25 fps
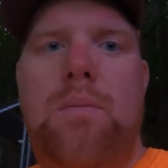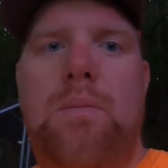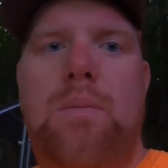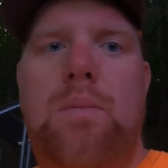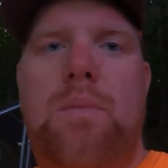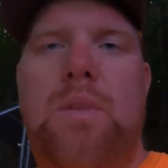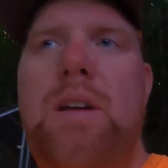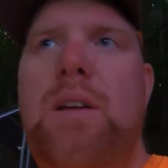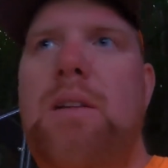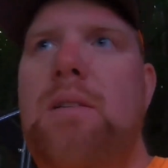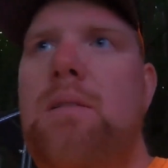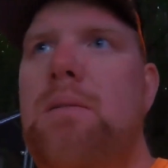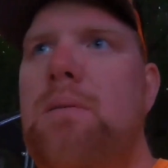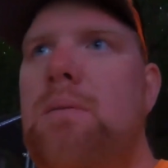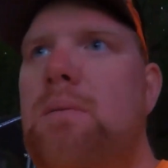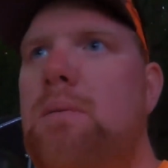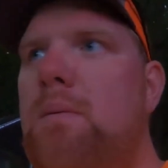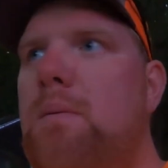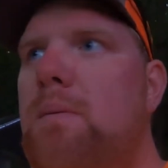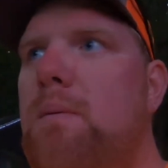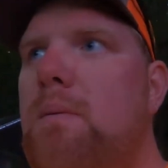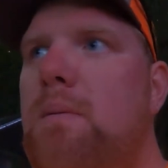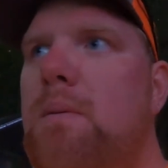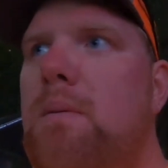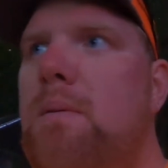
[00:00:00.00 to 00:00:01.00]
then,
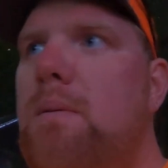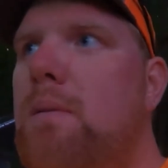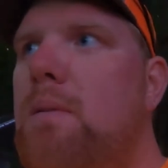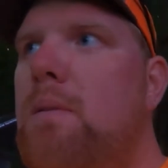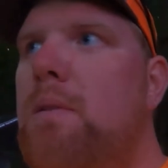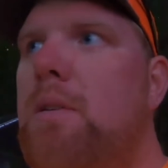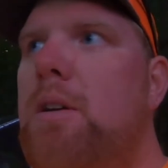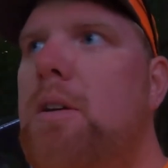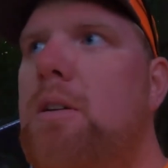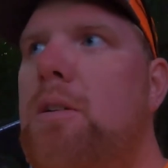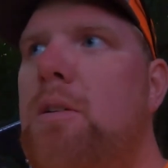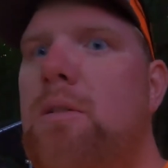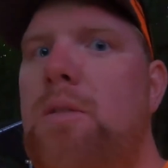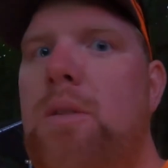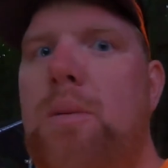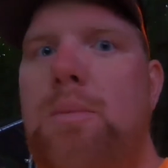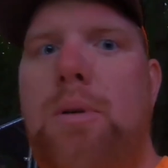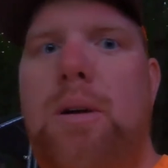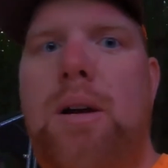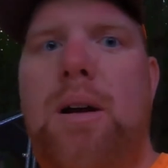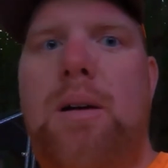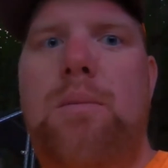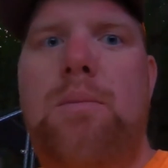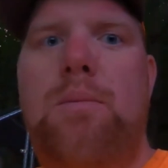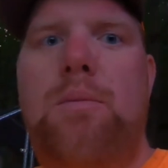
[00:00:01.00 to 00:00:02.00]
you know, the
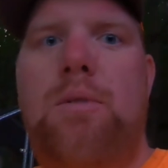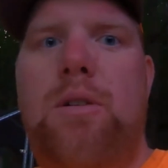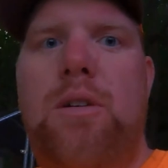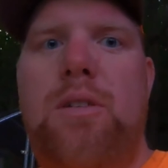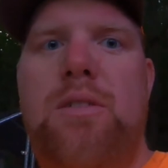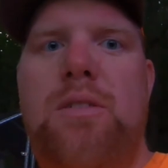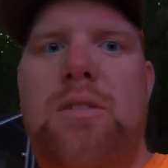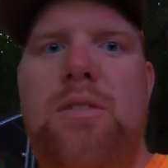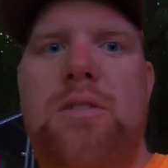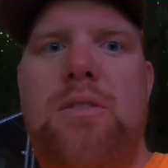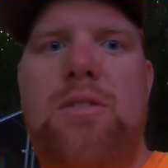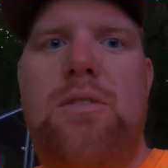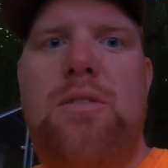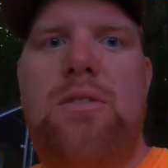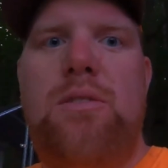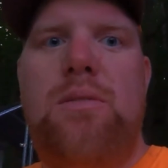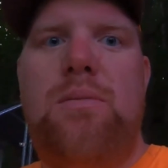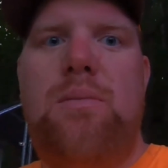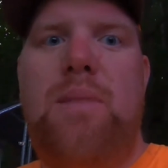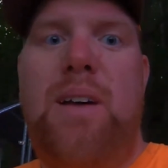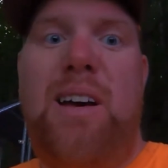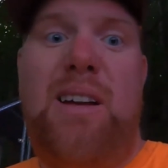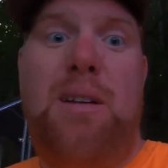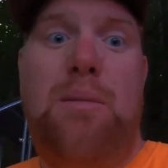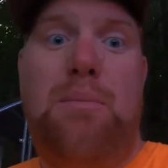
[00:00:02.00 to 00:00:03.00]
problem was
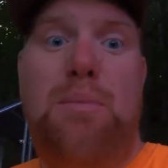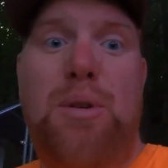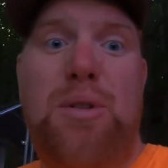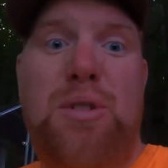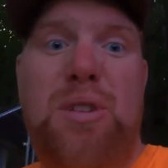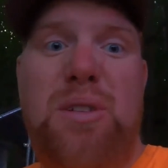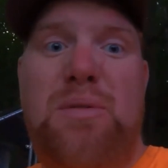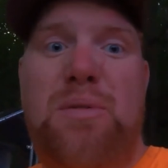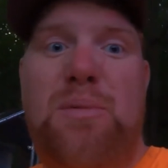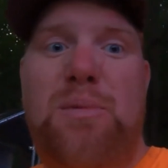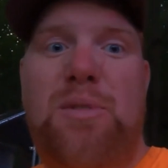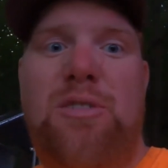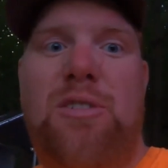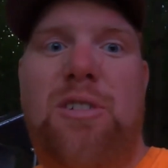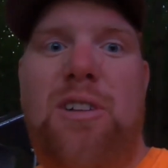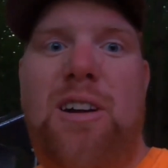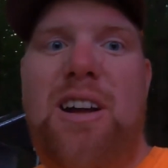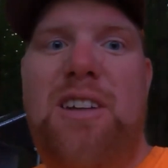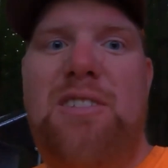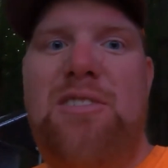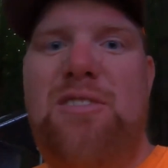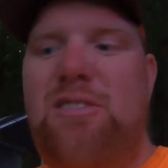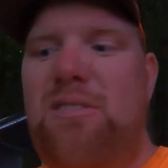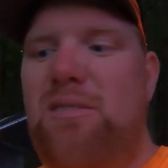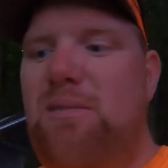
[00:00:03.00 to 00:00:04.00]
I had to build it from
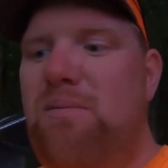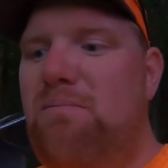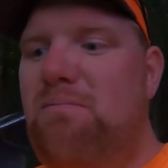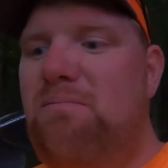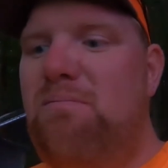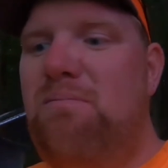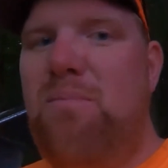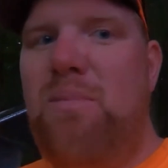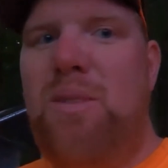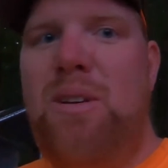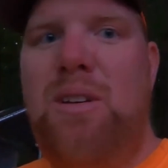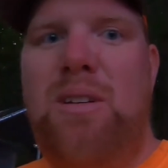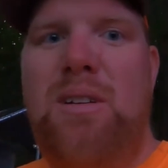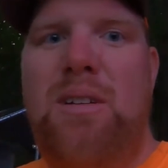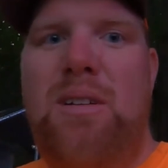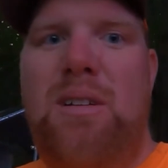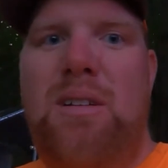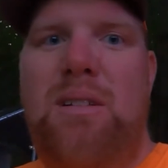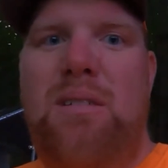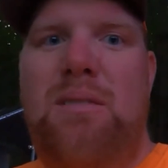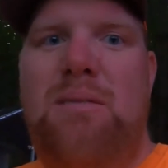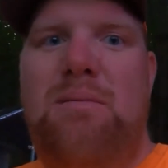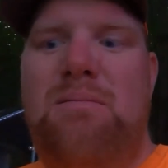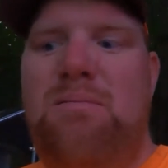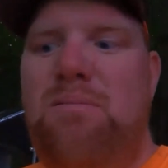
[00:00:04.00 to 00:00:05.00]
scratch, and
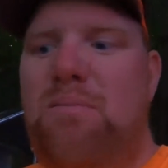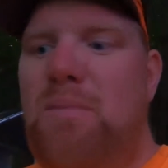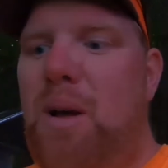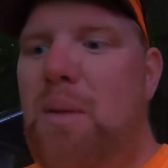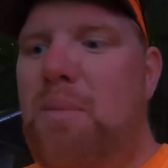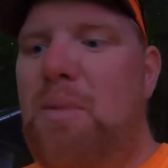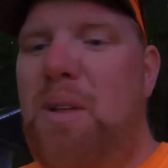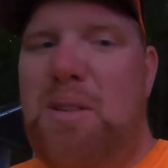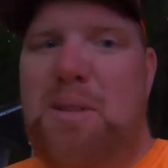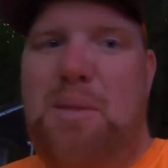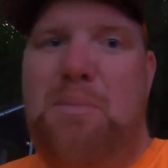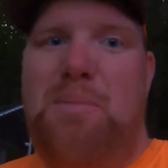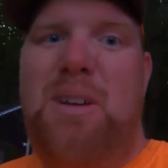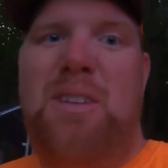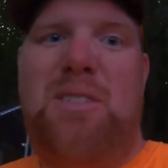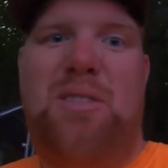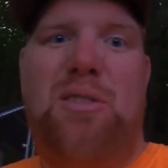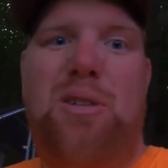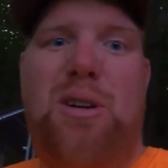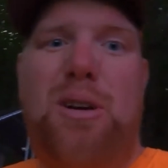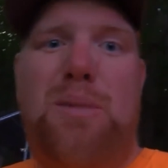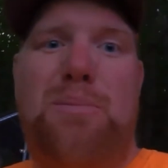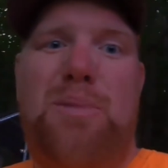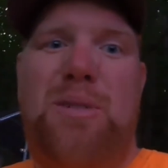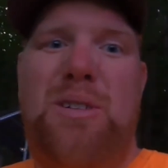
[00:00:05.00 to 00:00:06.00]
I'm not the best
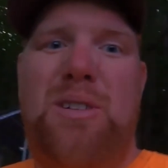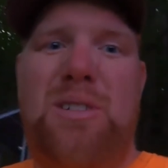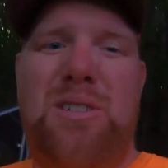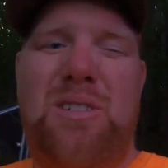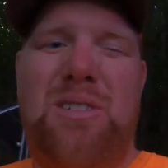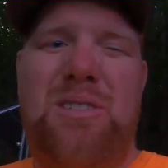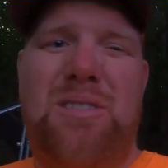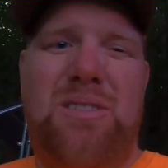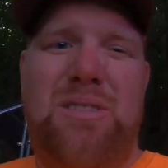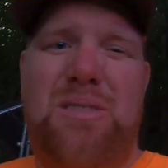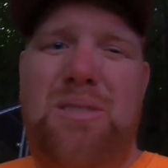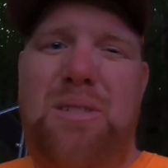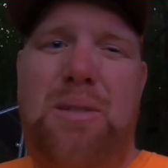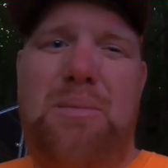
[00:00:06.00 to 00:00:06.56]
carpenter.